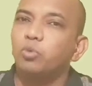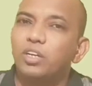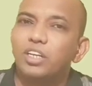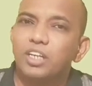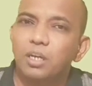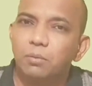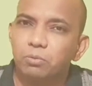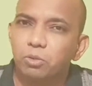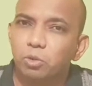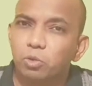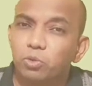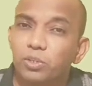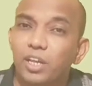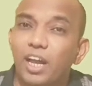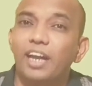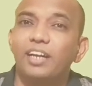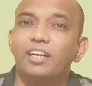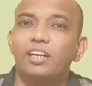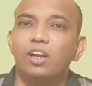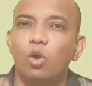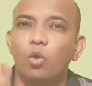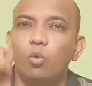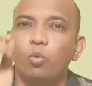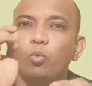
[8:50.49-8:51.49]
you will come to know
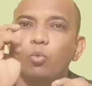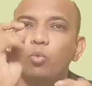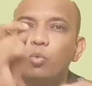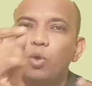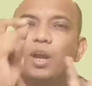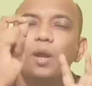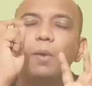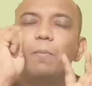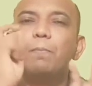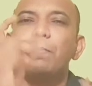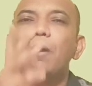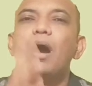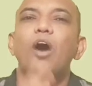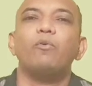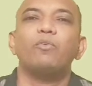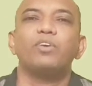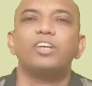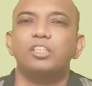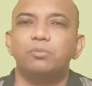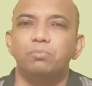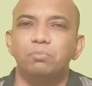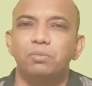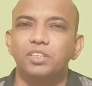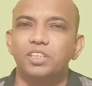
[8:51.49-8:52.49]
that one
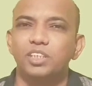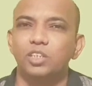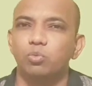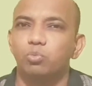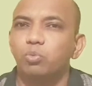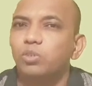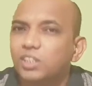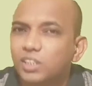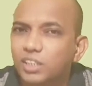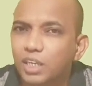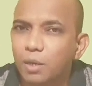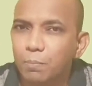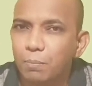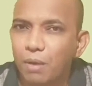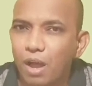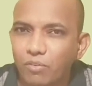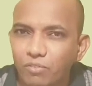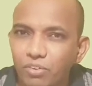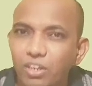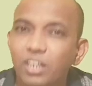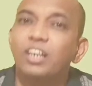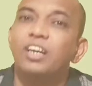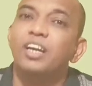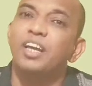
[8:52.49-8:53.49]
power is missing. Which is
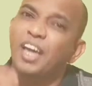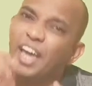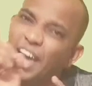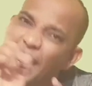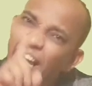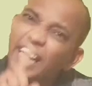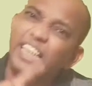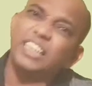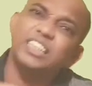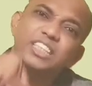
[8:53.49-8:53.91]
that power?